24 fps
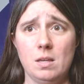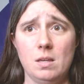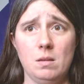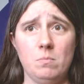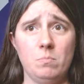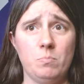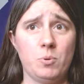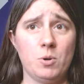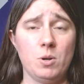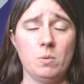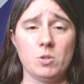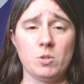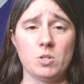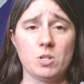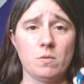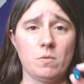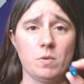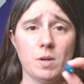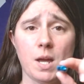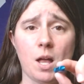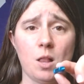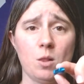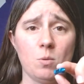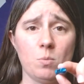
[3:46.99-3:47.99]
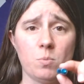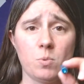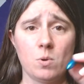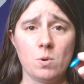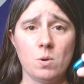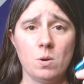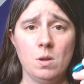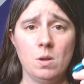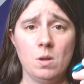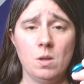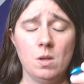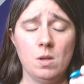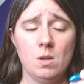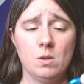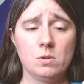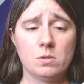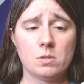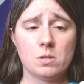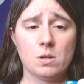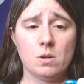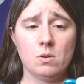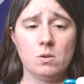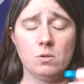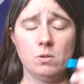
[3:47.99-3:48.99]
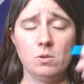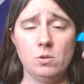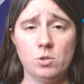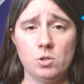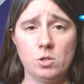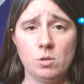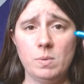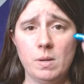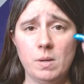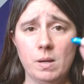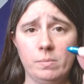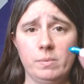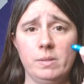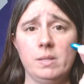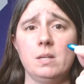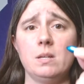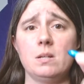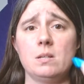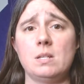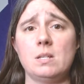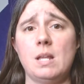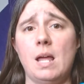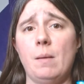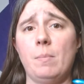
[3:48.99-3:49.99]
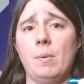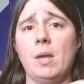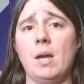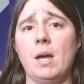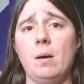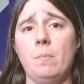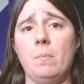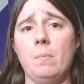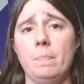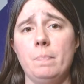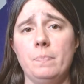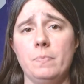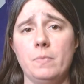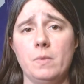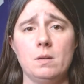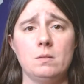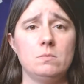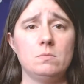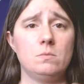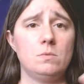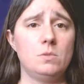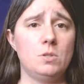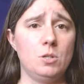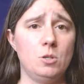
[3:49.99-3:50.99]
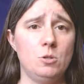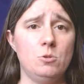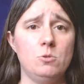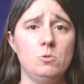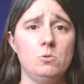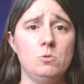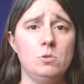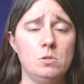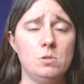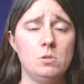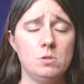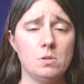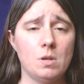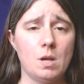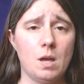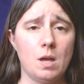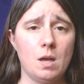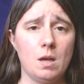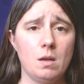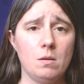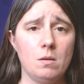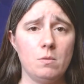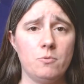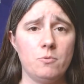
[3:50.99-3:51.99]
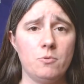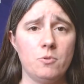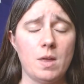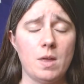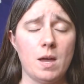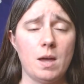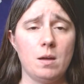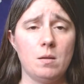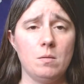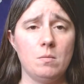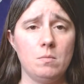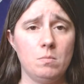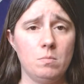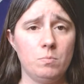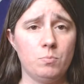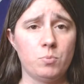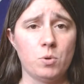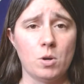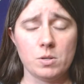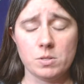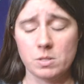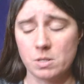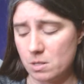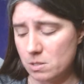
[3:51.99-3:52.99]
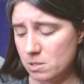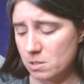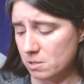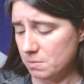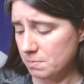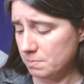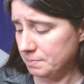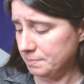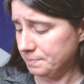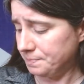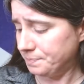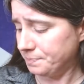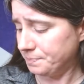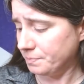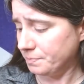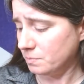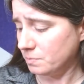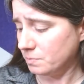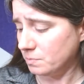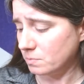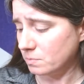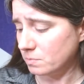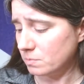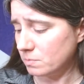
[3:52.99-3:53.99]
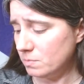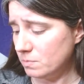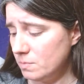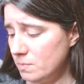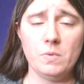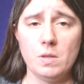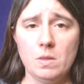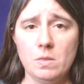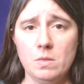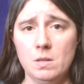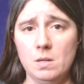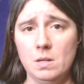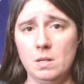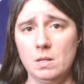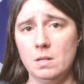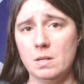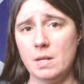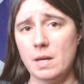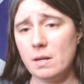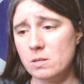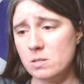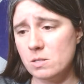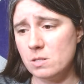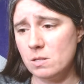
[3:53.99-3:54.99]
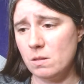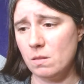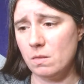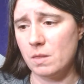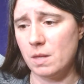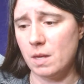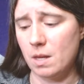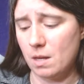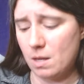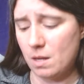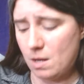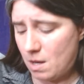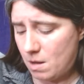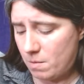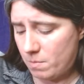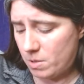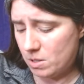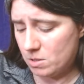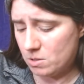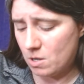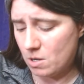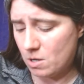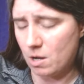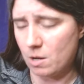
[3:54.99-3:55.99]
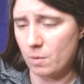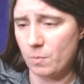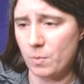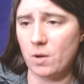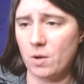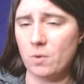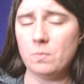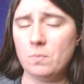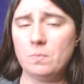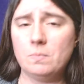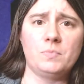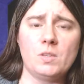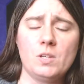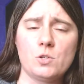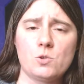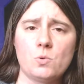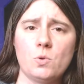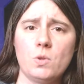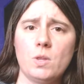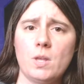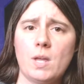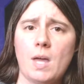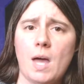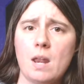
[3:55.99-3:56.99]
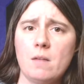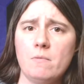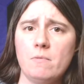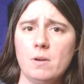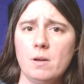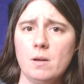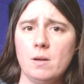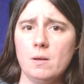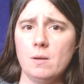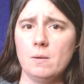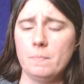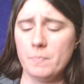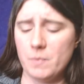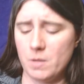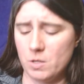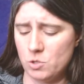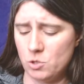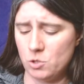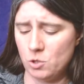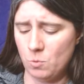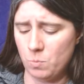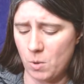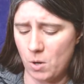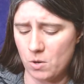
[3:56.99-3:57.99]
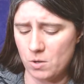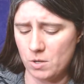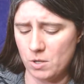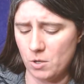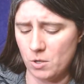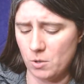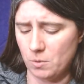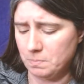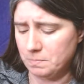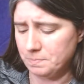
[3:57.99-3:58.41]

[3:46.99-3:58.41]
pretty much every caliber. So you should be able to get a snap cap to use for that process. The next thing I'm going to talk about is really kind of a 2-part deal.